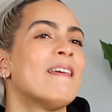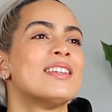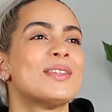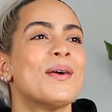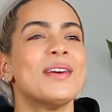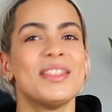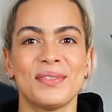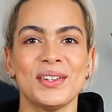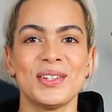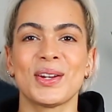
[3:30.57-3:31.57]
So in the
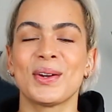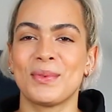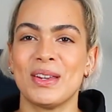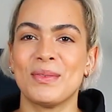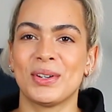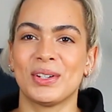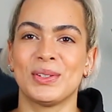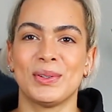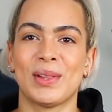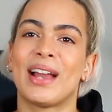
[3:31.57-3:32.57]
future, we will
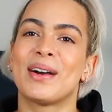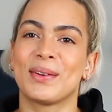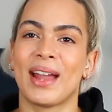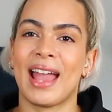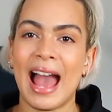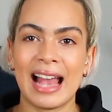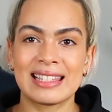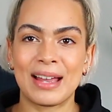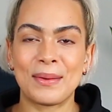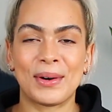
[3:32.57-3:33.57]
do like a gray
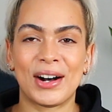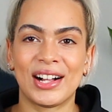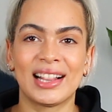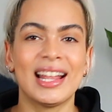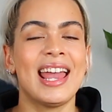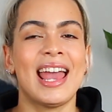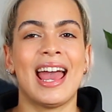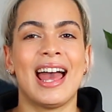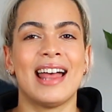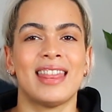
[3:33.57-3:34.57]
accent wall,
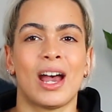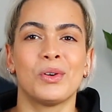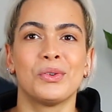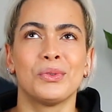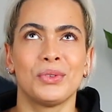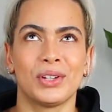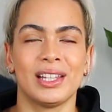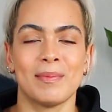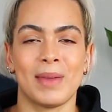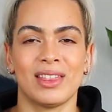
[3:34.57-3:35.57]
and that will
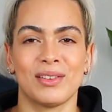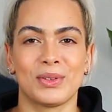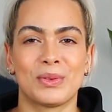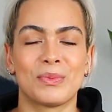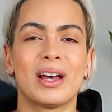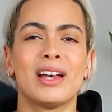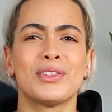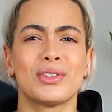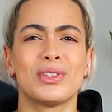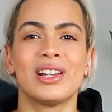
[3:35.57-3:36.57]
really make the room
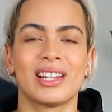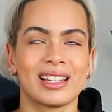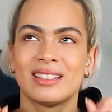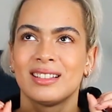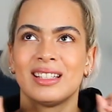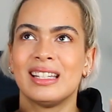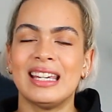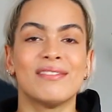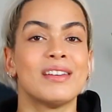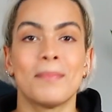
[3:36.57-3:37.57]
look
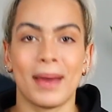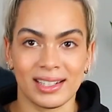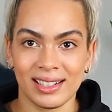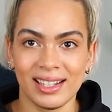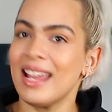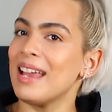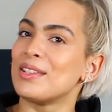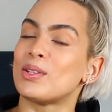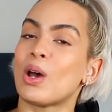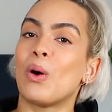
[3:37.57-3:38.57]
even better.
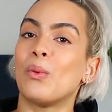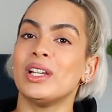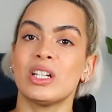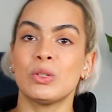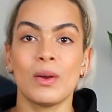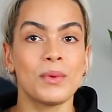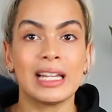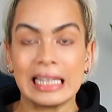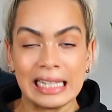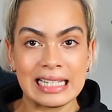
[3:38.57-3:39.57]
So we just went with
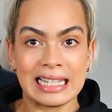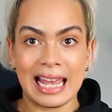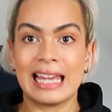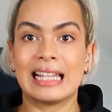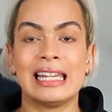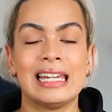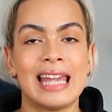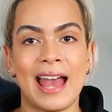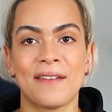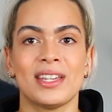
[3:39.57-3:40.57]
a clean slate, clean
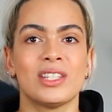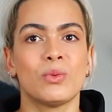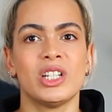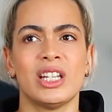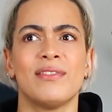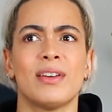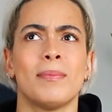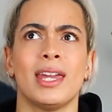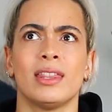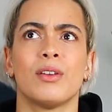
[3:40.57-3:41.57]
canvas, which even
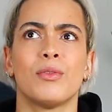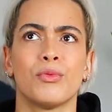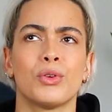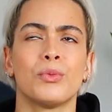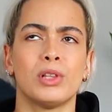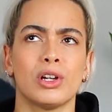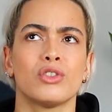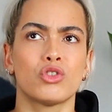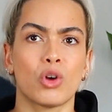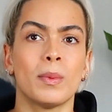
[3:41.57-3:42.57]
made the room look
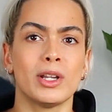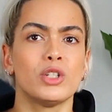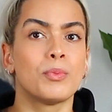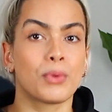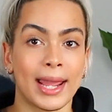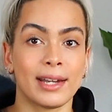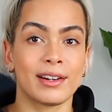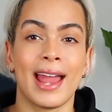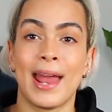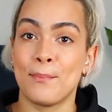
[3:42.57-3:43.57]
so much
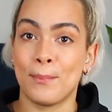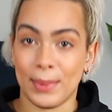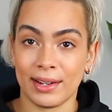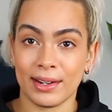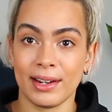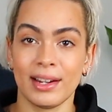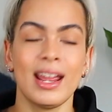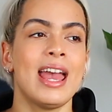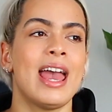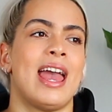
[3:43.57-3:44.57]
brighter and bigger,
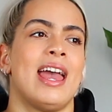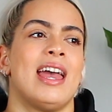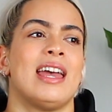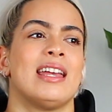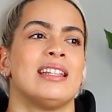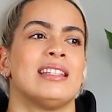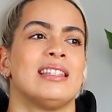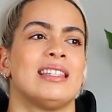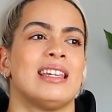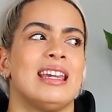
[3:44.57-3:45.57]

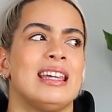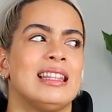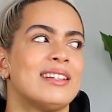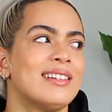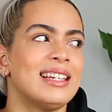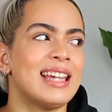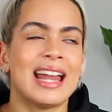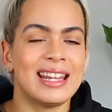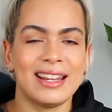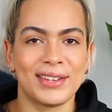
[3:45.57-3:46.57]
and it literally, I
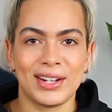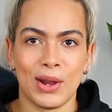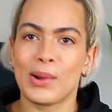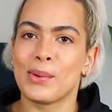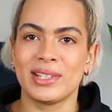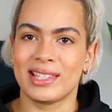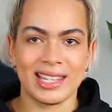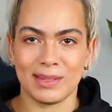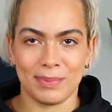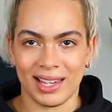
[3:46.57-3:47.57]
didn't even know it was
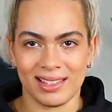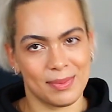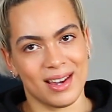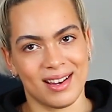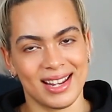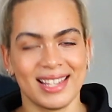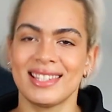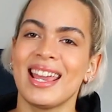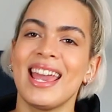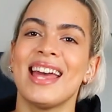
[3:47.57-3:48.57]
this big, to be
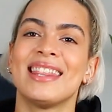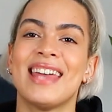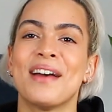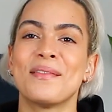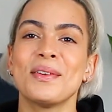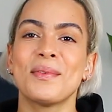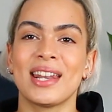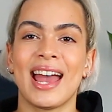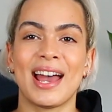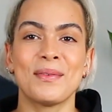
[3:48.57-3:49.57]
honest. Then we
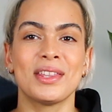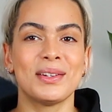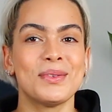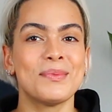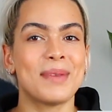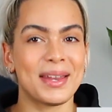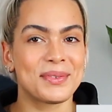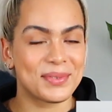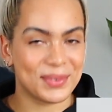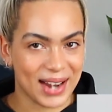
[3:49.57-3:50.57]
went ahead with a new bed
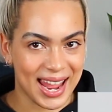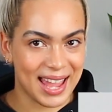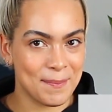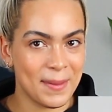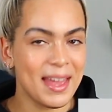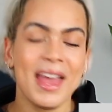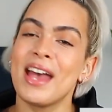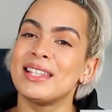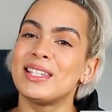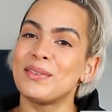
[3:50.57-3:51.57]
frame
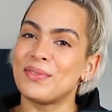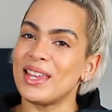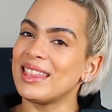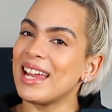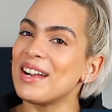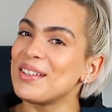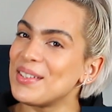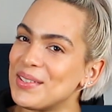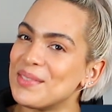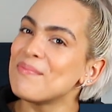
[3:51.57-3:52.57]
to fit their
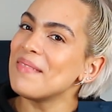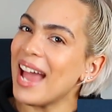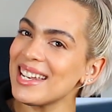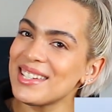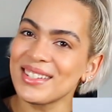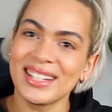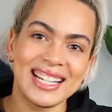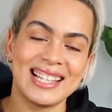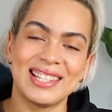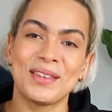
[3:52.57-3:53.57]
new
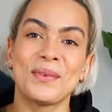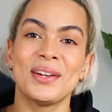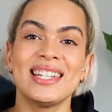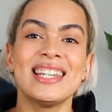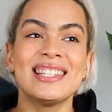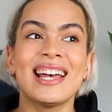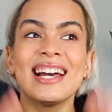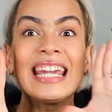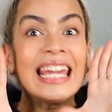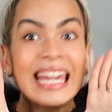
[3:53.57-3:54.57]
mattress, which is
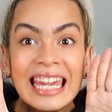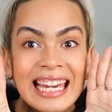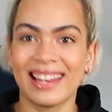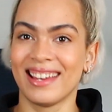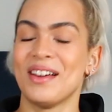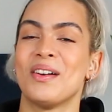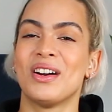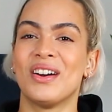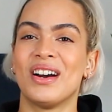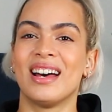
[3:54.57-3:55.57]
a king.
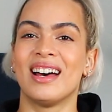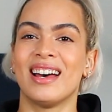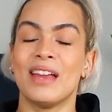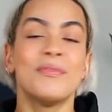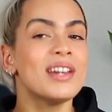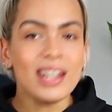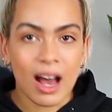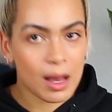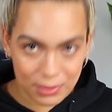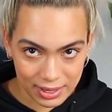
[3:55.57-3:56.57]
If you're gonna
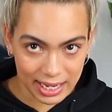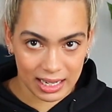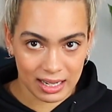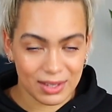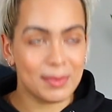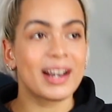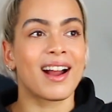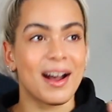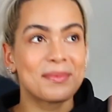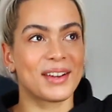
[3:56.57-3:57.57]
upgrade, you
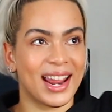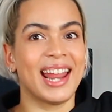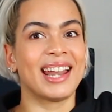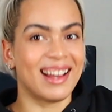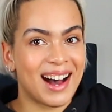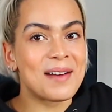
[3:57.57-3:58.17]
better upgrade.